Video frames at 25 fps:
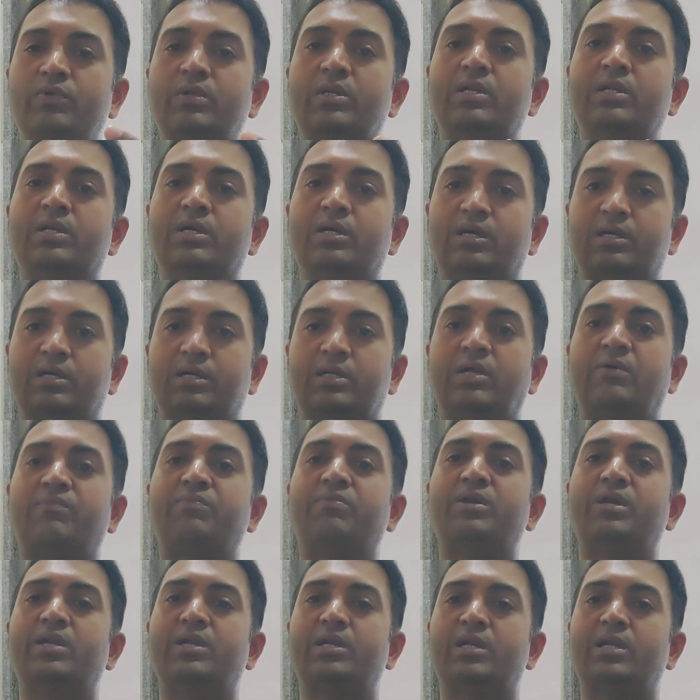will
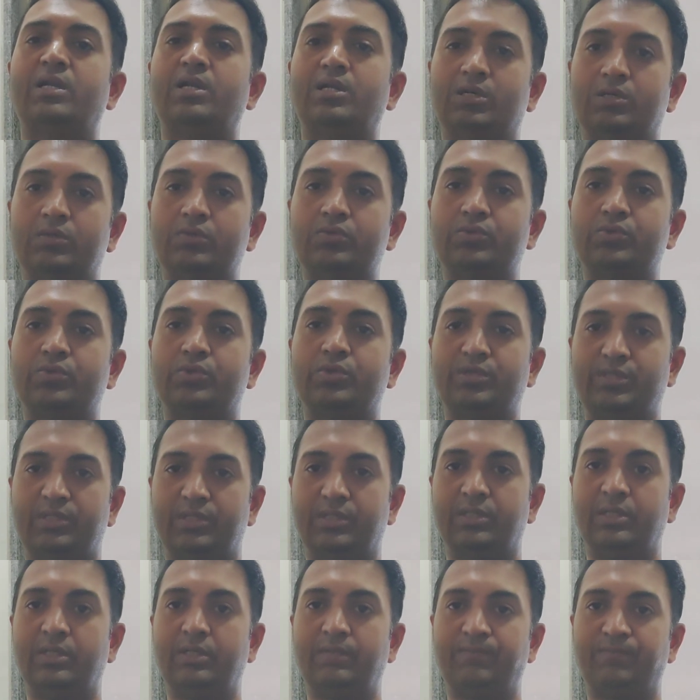definitely love to
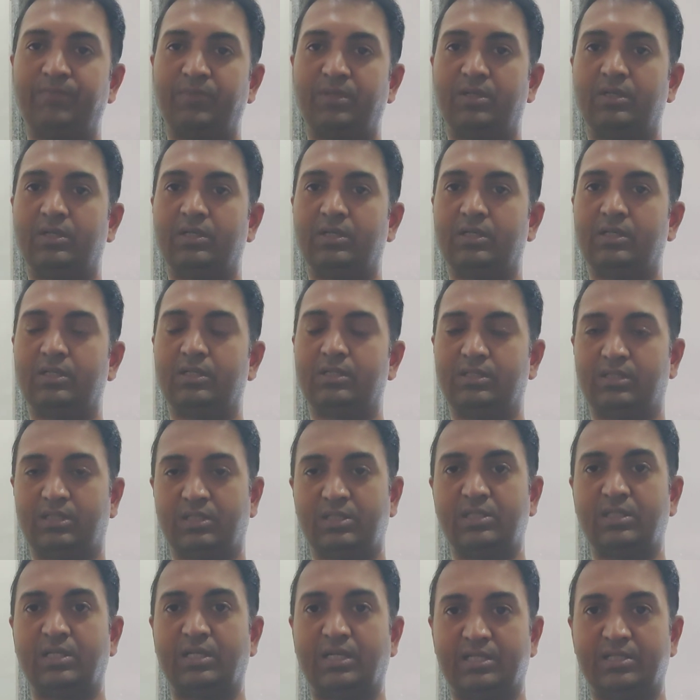hear
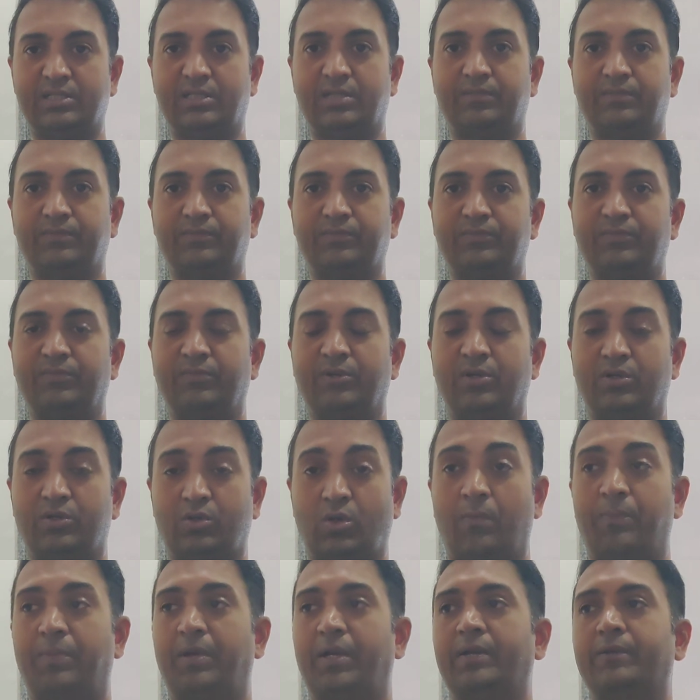this laser
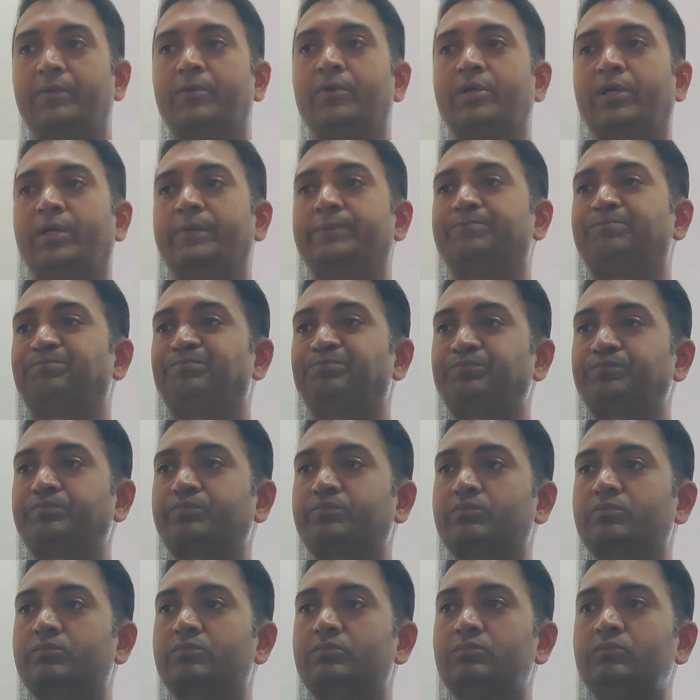topic. Okay,
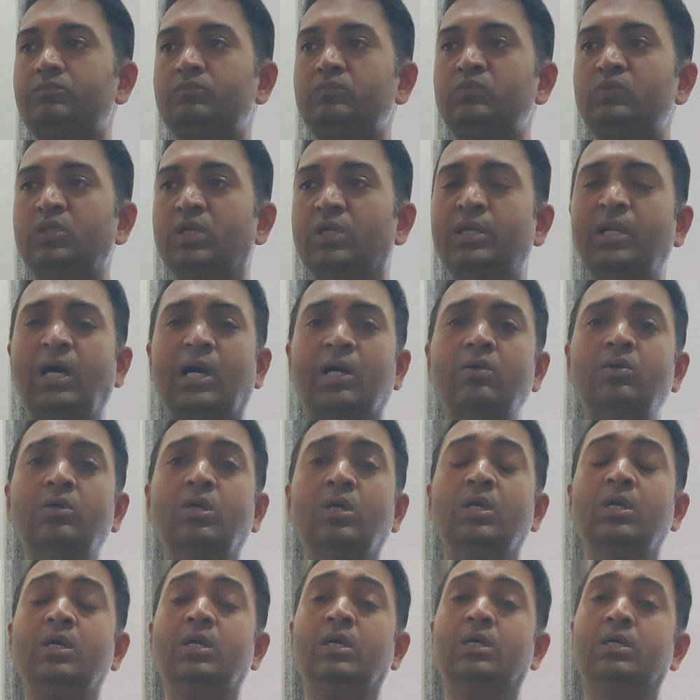
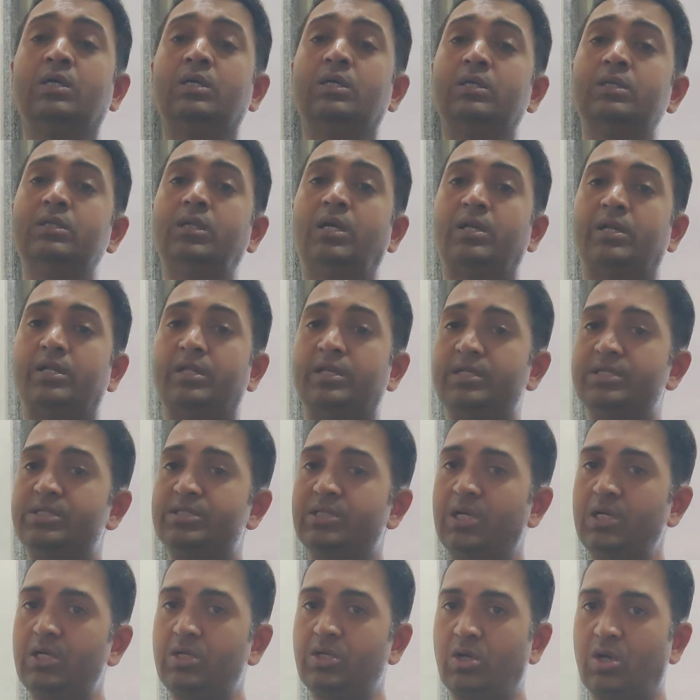now the
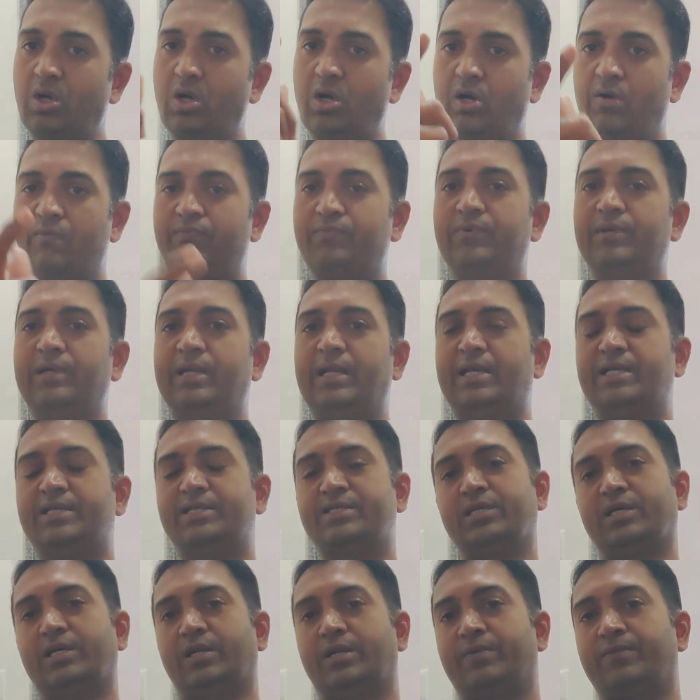result of
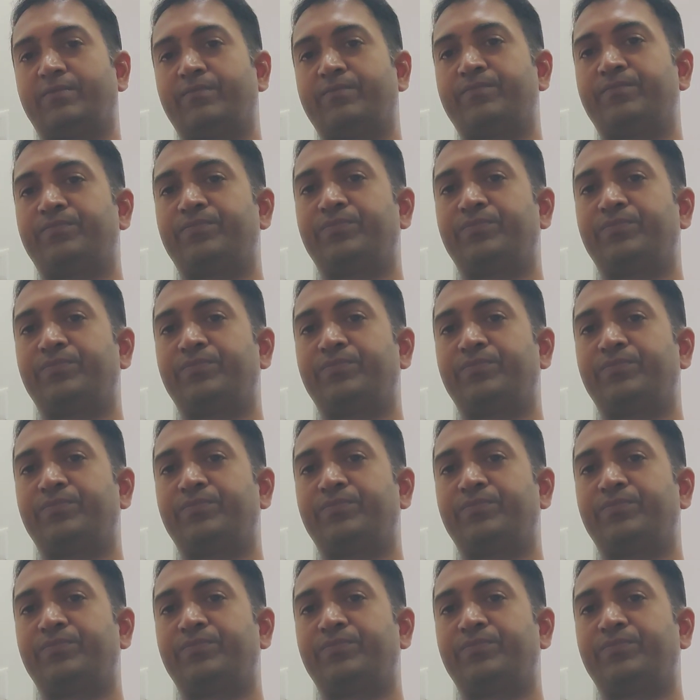laser